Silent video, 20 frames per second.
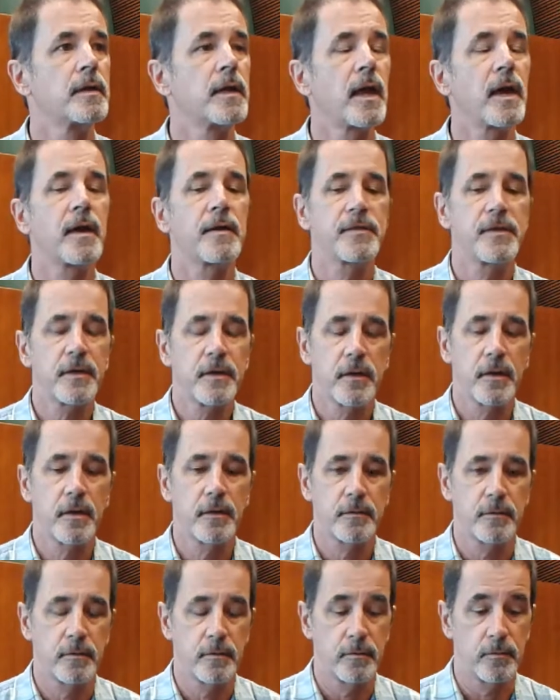I think
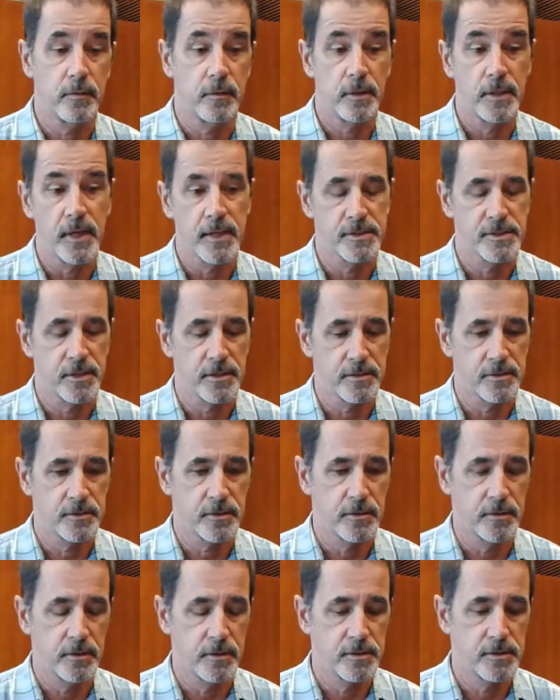yes,
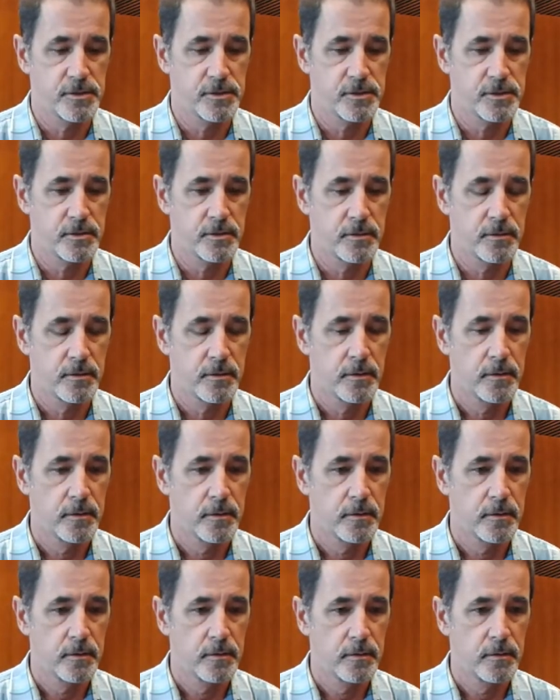it's
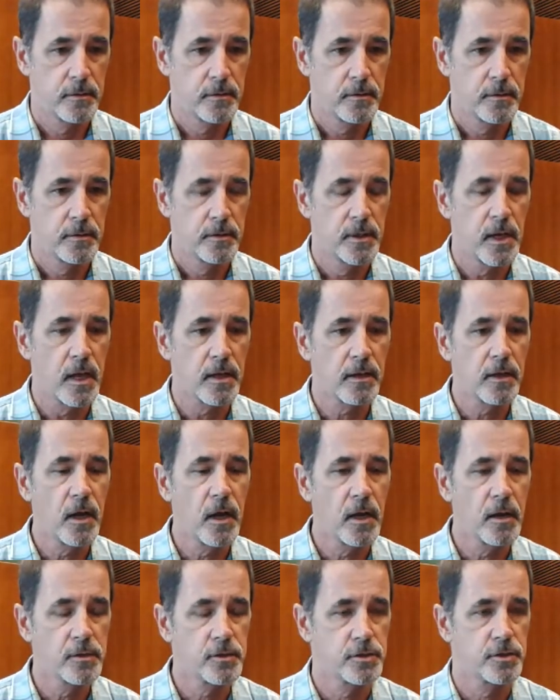not
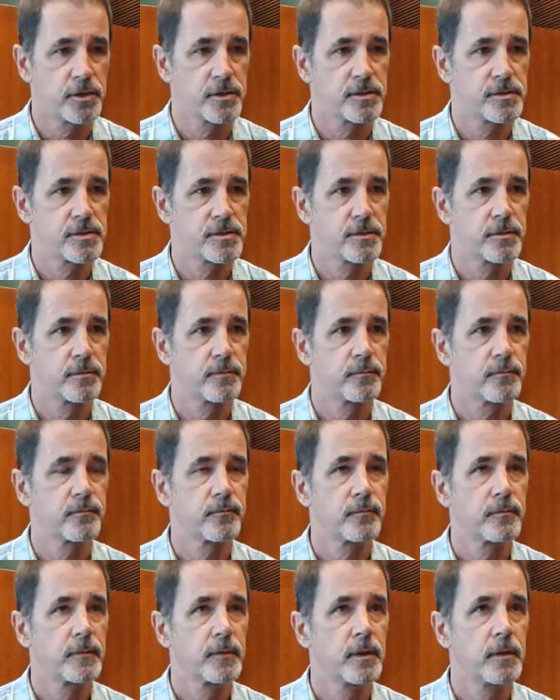conscious.
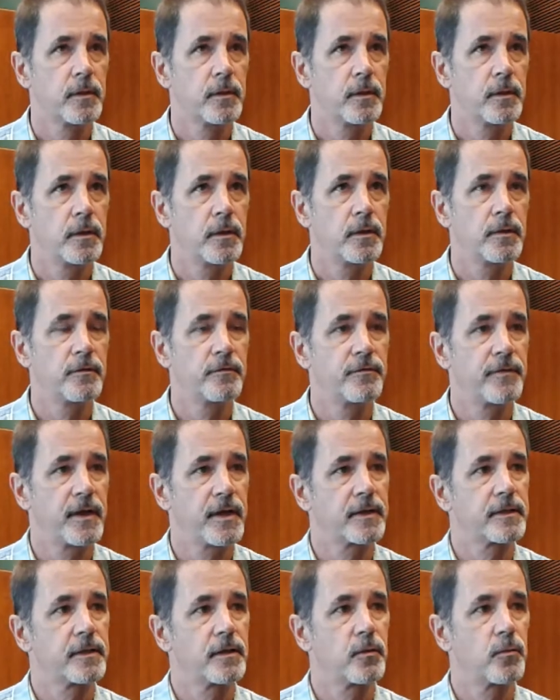In
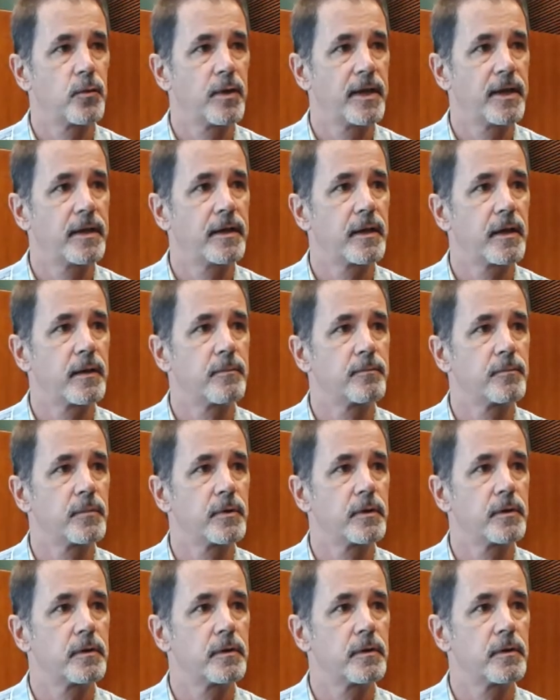fact, in a way, I'm
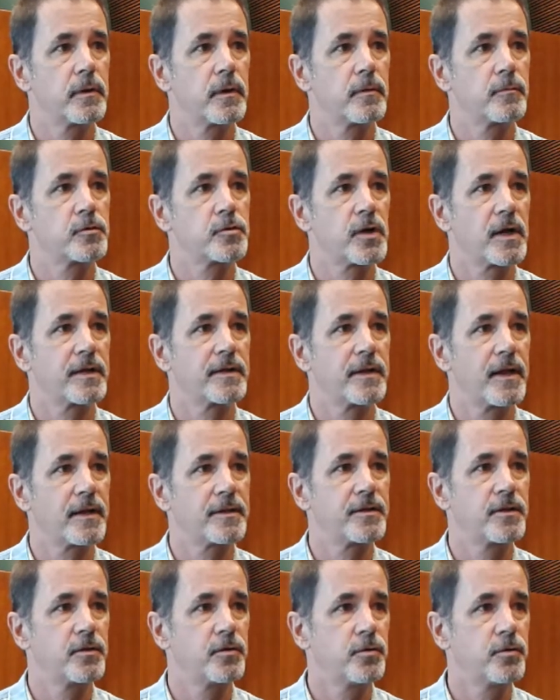trying
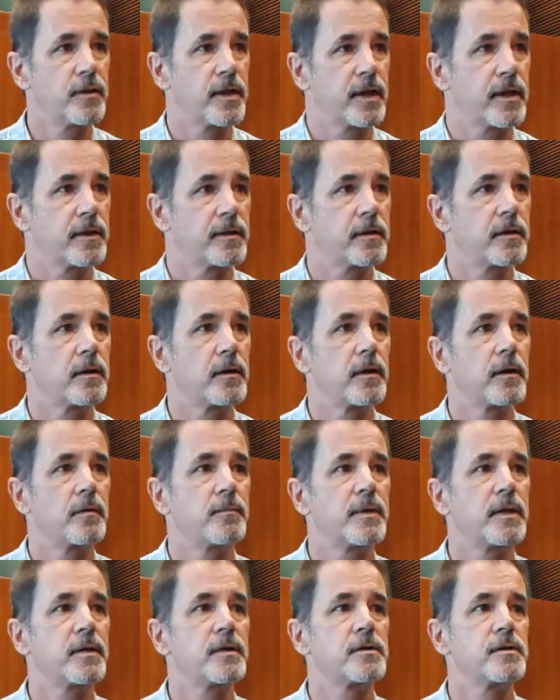not to do
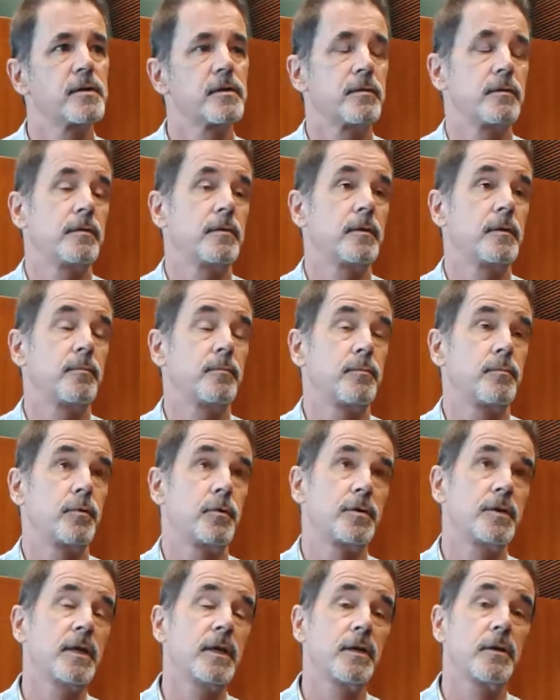that because, in
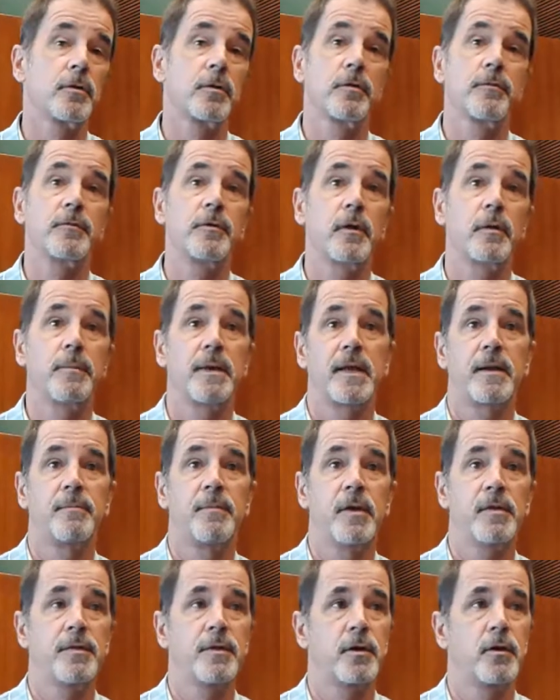particular, about a
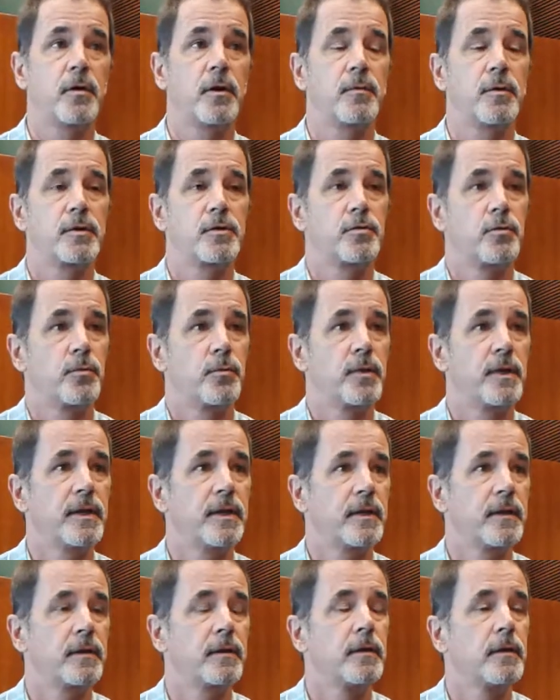month ago, I went to a
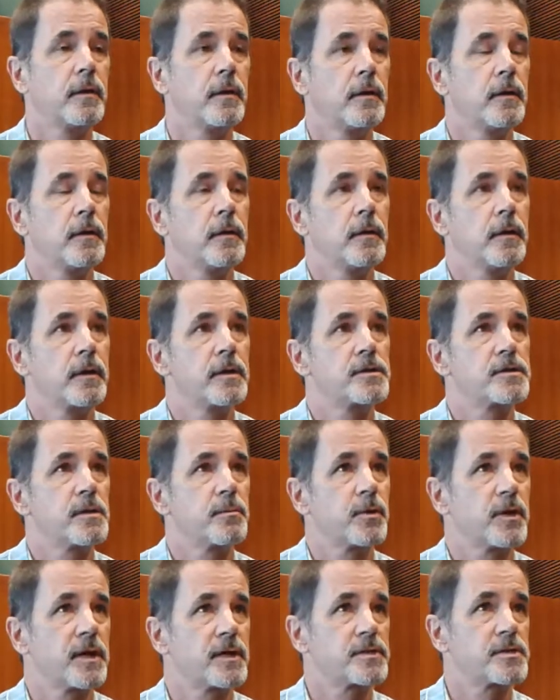reading, and
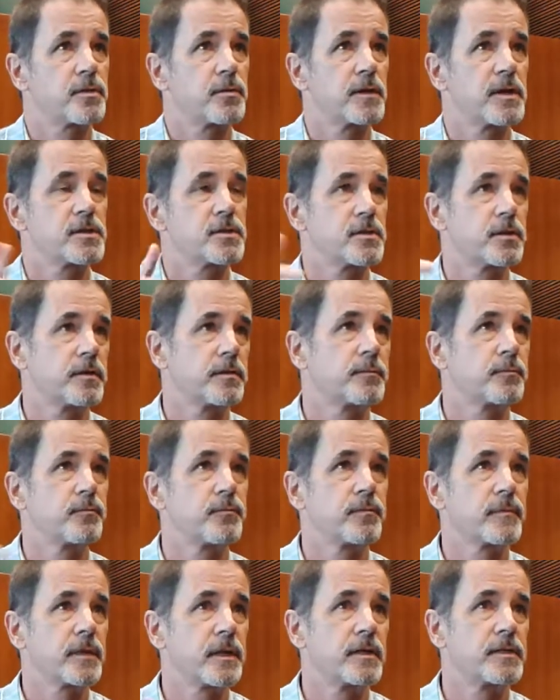someone asked a question
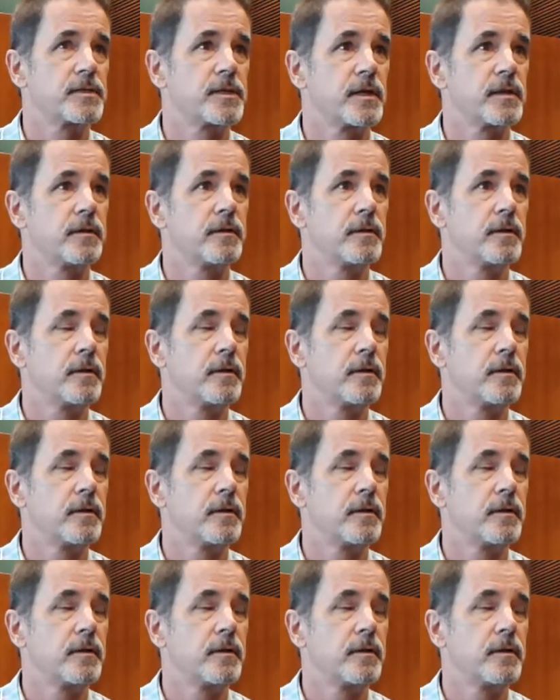and said,